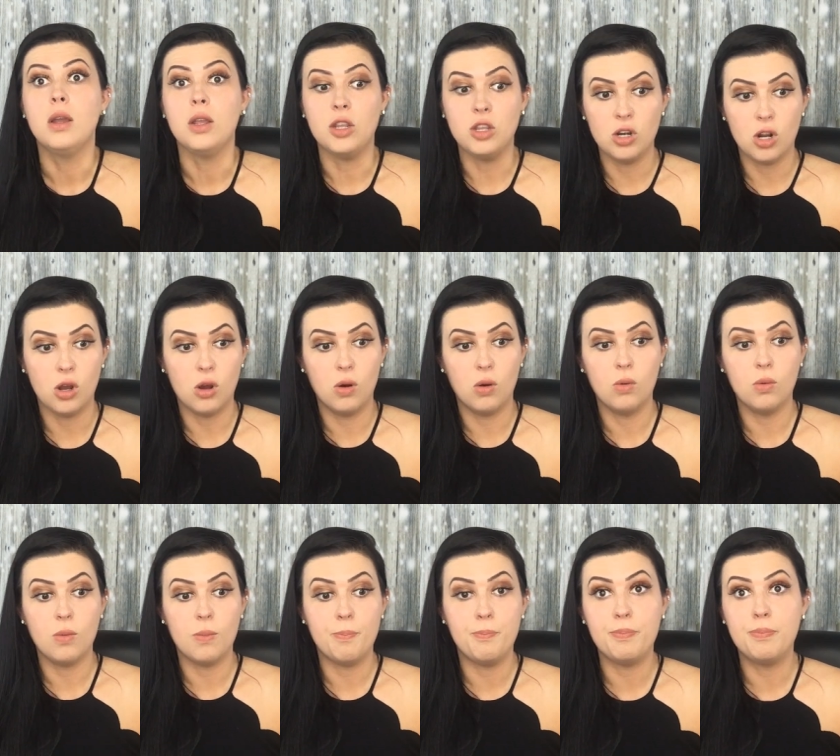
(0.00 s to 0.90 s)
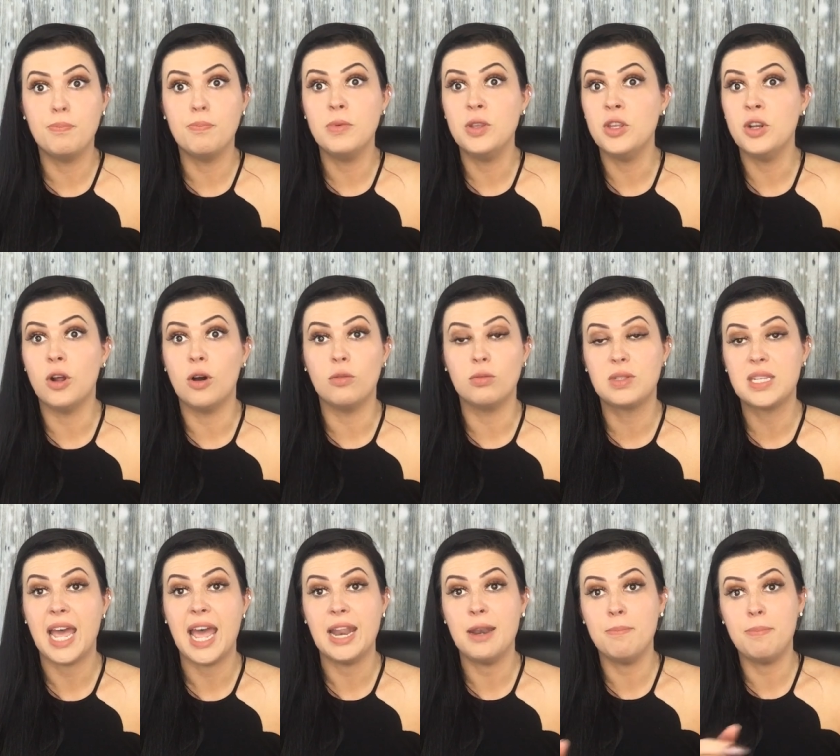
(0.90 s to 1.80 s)
you know... you know,
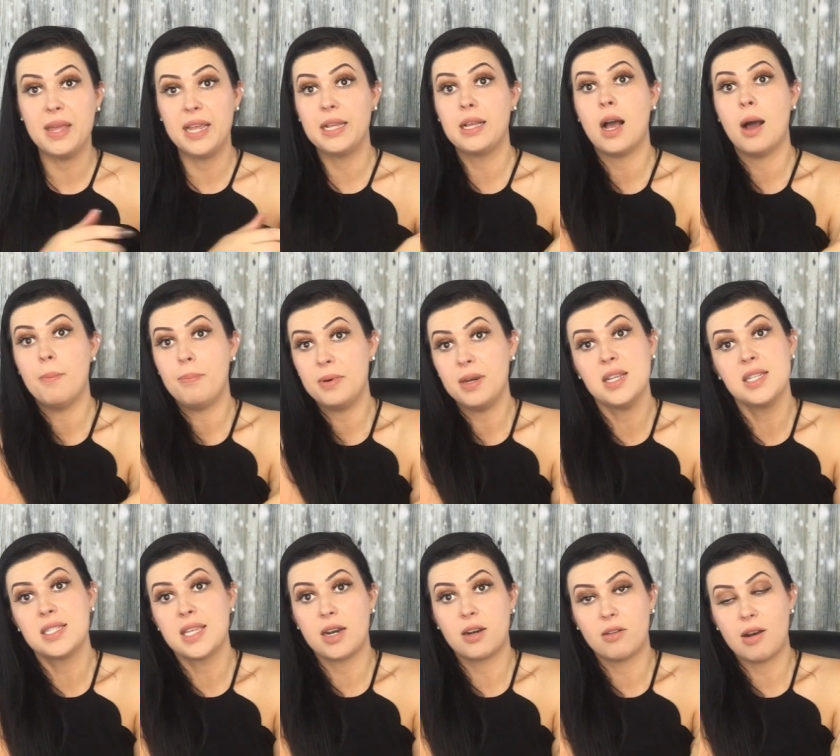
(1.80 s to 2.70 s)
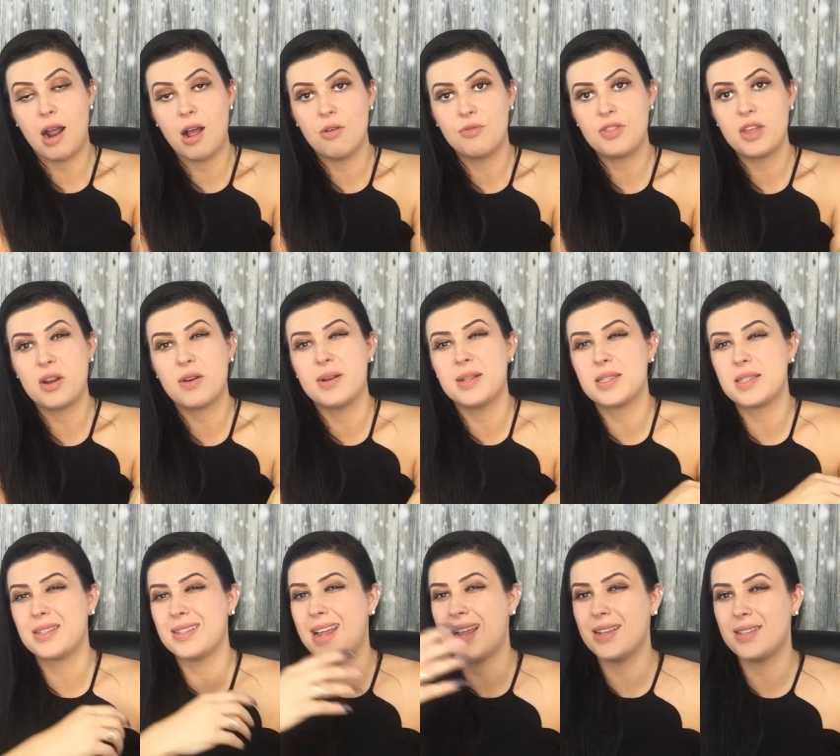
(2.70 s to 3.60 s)
ten big companies that are out there.
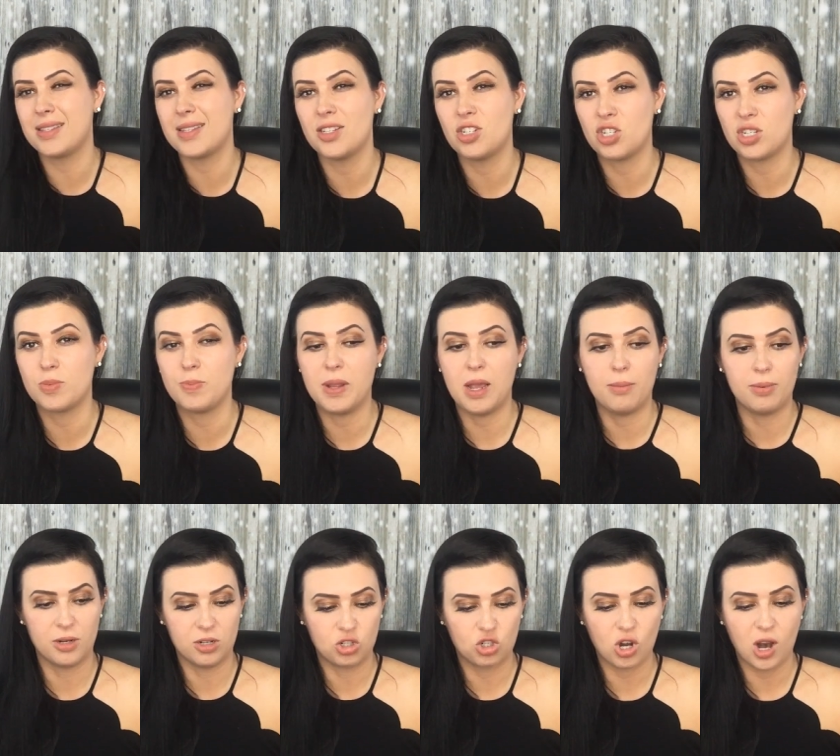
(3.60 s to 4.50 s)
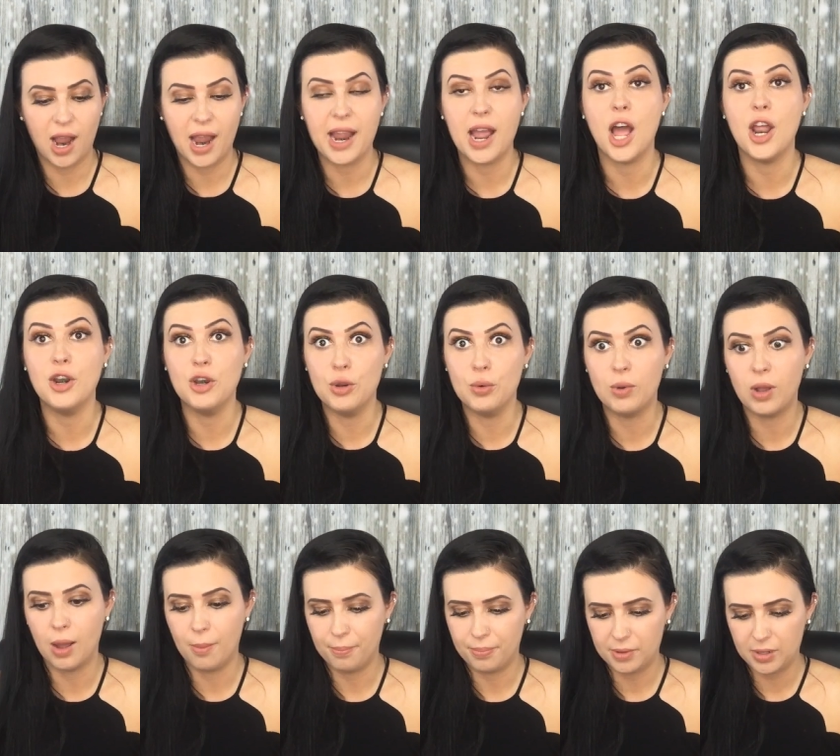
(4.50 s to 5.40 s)
It's nice to just be able to try a new
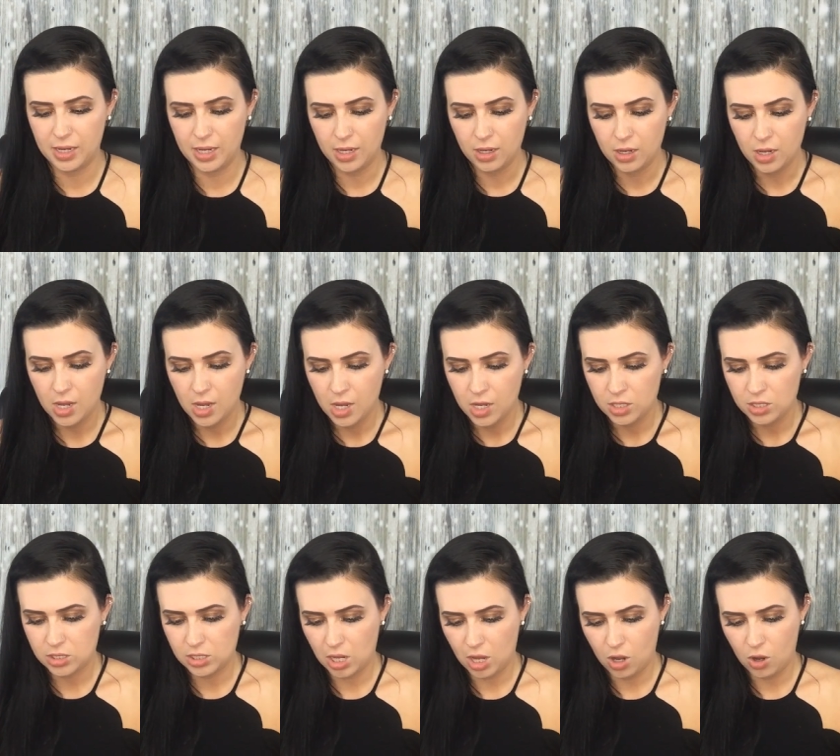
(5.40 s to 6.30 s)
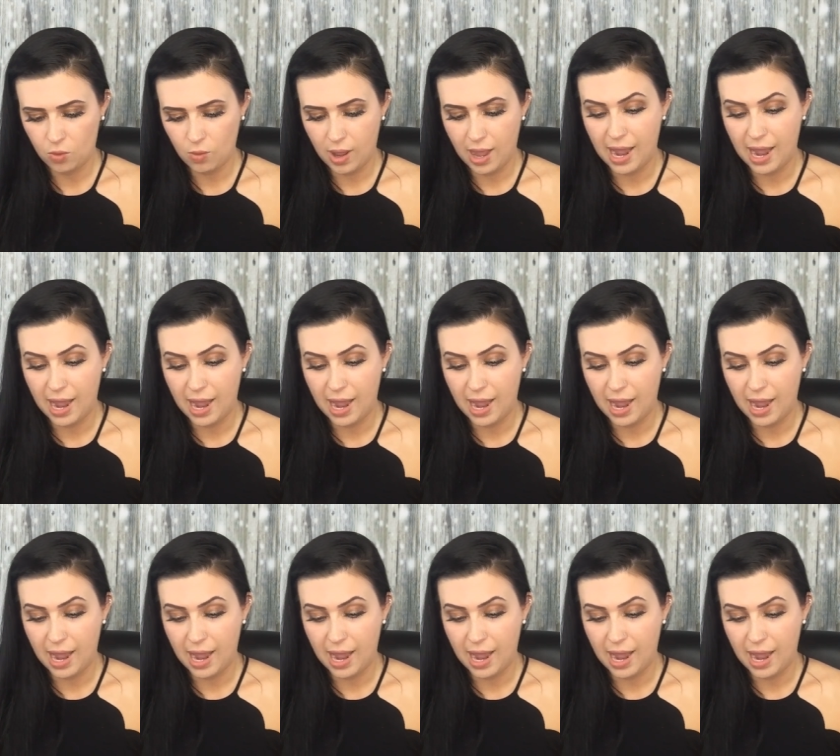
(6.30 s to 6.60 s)
company. So